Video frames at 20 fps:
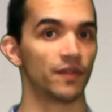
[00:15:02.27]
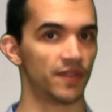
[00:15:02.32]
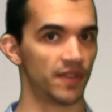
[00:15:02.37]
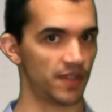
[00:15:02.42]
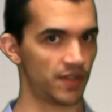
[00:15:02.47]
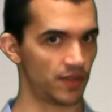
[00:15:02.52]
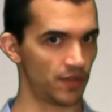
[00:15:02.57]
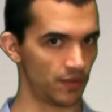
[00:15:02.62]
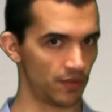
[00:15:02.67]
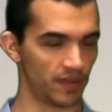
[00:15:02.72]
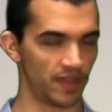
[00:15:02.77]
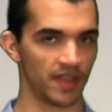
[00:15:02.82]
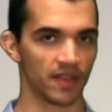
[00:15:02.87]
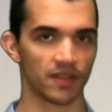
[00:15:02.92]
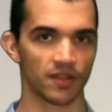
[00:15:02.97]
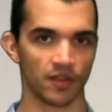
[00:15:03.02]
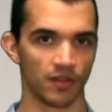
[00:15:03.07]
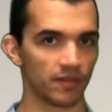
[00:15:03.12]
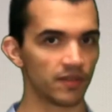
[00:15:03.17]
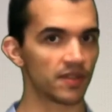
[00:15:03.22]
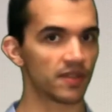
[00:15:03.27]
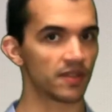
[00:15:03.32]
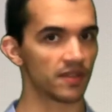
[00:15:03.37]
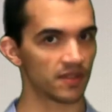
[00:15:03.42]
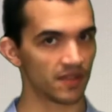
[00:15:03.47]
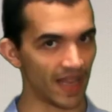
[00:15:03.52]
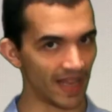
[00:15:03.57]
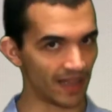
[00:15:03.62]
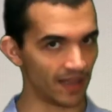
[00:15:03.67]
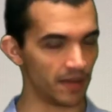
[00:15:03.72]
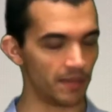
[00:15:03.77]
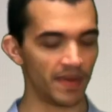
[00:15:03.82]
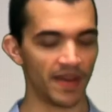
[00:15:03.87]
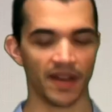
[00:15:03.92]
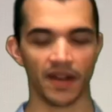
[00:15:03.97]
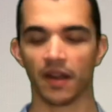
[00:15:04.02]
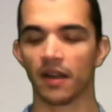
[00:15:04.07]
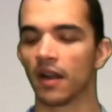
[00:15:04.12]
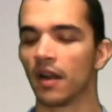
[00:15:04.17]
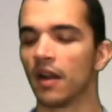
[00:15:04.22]
of these two things, so it's slightly
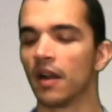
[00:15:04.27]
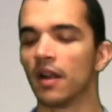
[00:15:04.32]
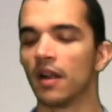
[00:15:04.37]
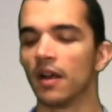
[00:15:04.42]
better.